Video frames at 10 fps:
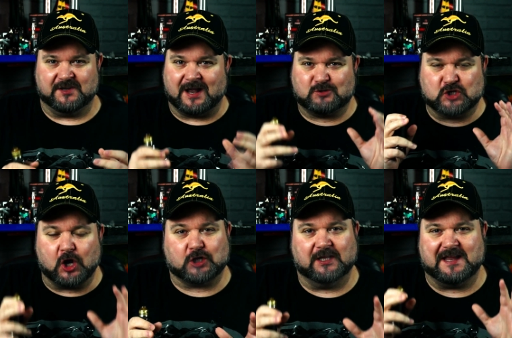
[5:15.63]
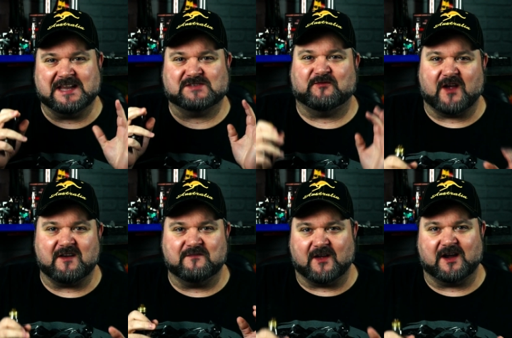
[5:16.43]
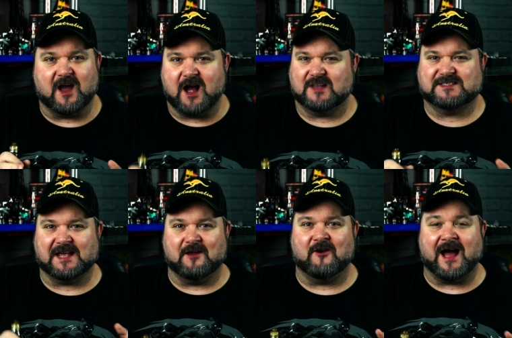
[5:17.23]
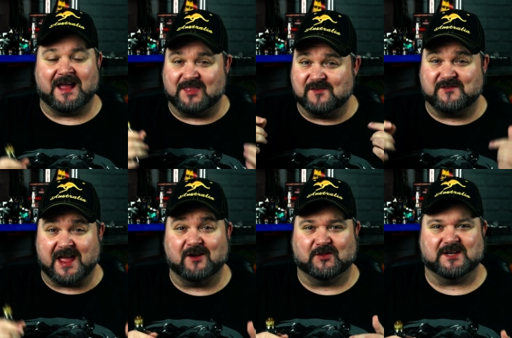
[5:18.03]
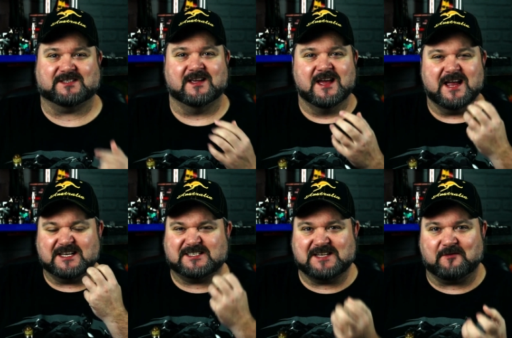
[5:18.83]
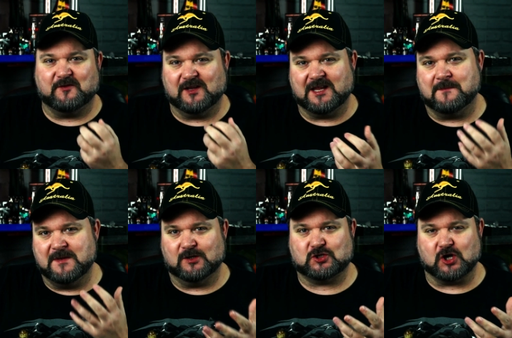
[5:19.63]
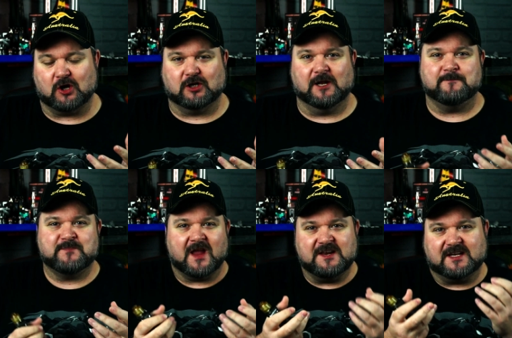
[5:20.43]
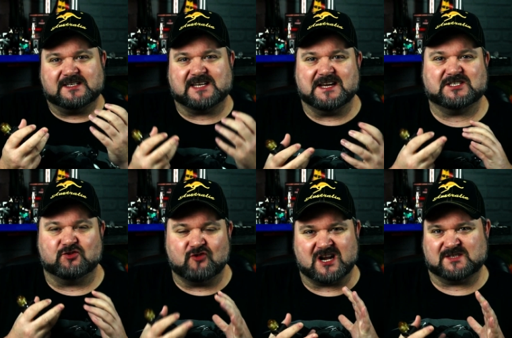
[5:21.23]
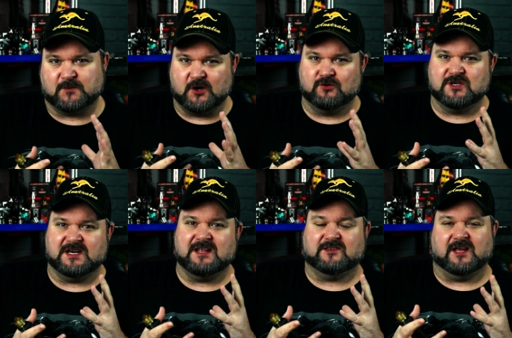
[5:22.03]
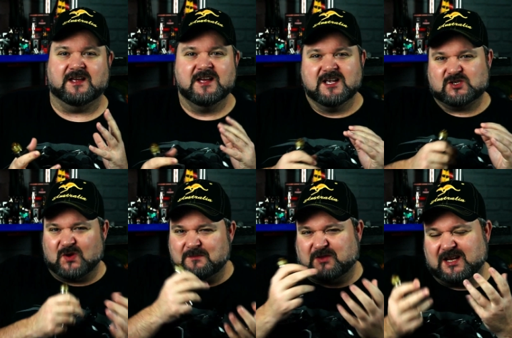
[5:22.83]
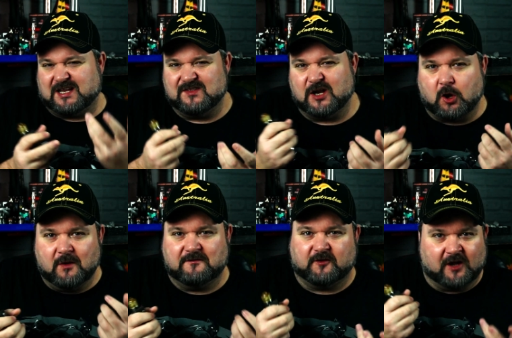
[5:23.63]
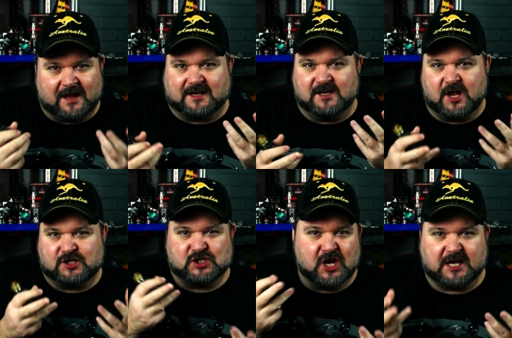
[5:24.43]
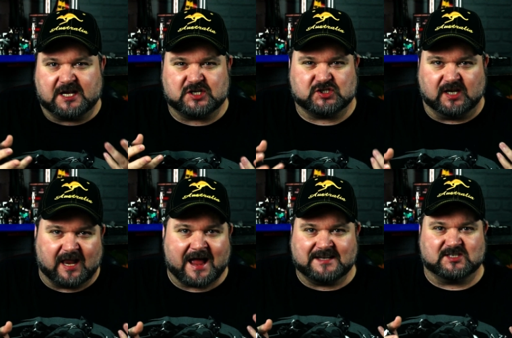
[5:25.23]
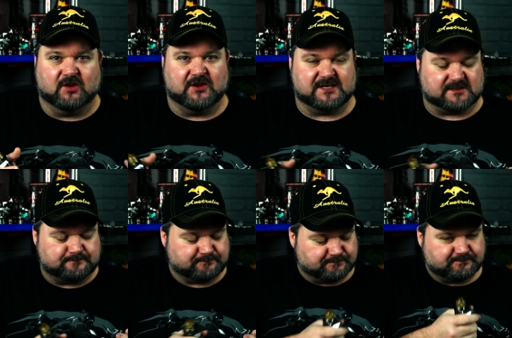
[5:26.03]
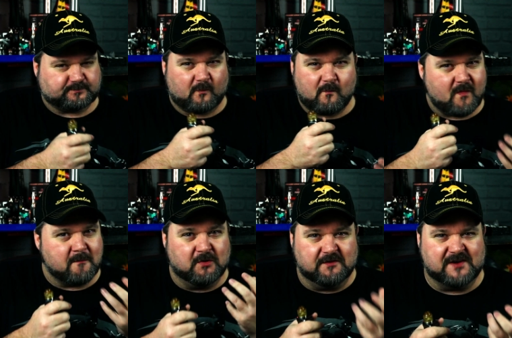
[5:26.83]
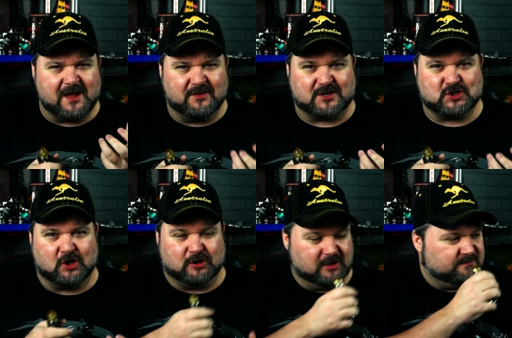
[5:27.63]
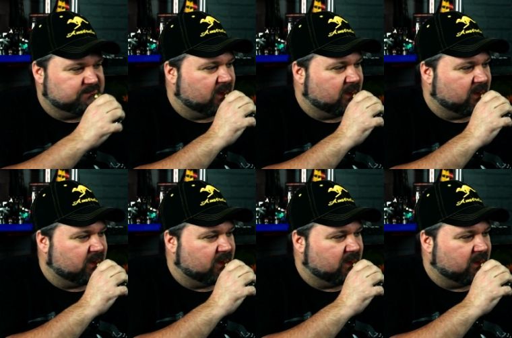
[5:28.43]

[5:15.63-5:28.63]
Now, chocolate is very, very hard to get right, and they've nailed this. It's definitely a milk chocolate, and you can taste the raspberry underneath it. So I'm thinking they're going for like a, a Turkish delight on this. But they've nailed that chocolate.